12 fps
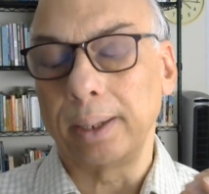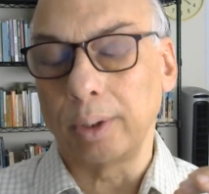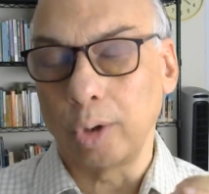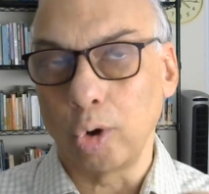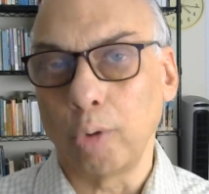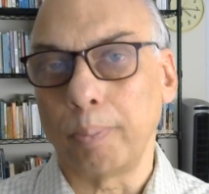
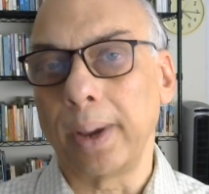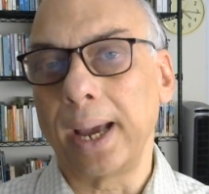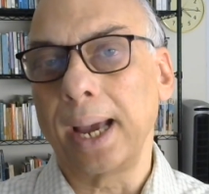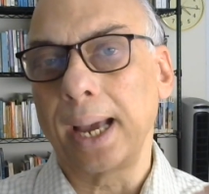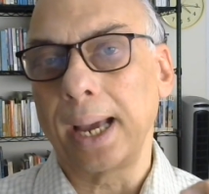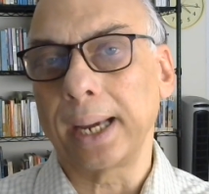go
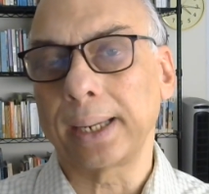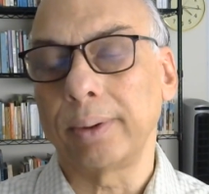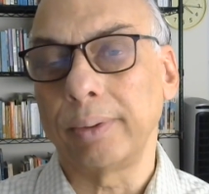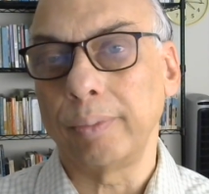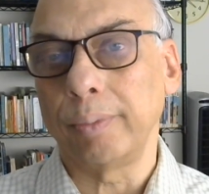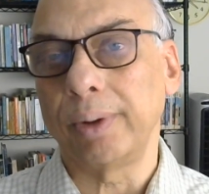back
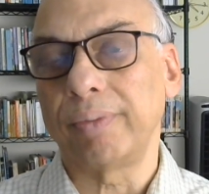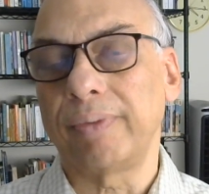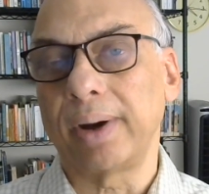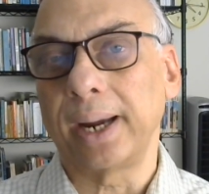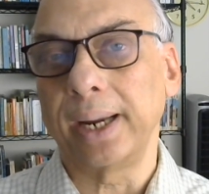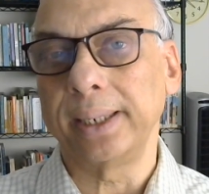we'll
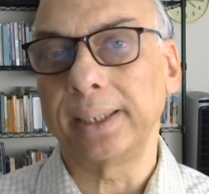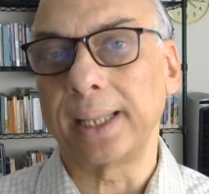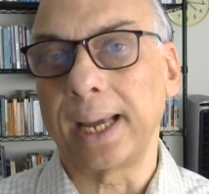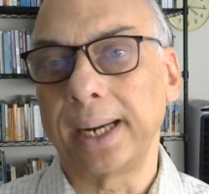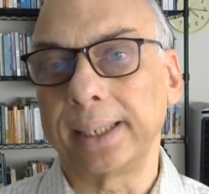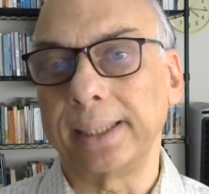find
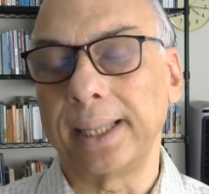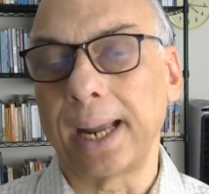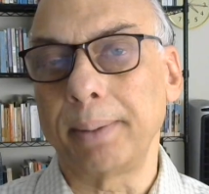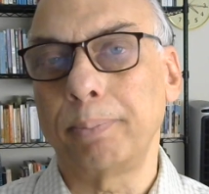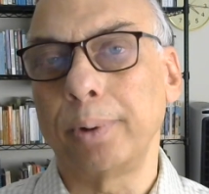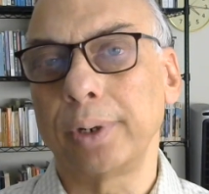that
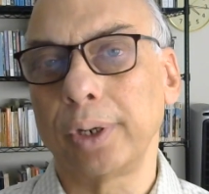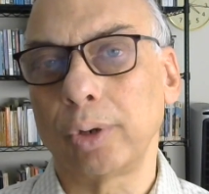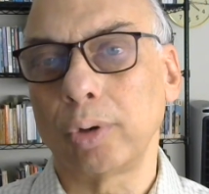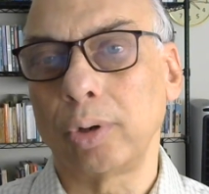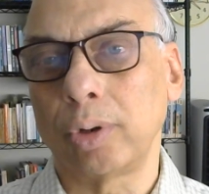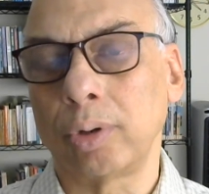that
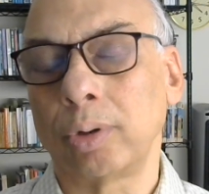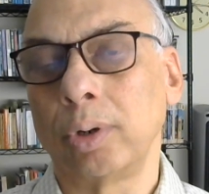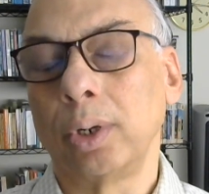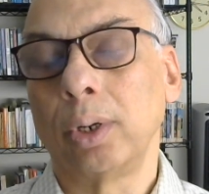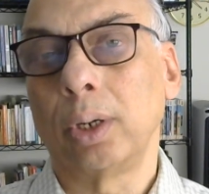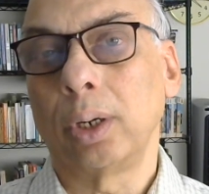particular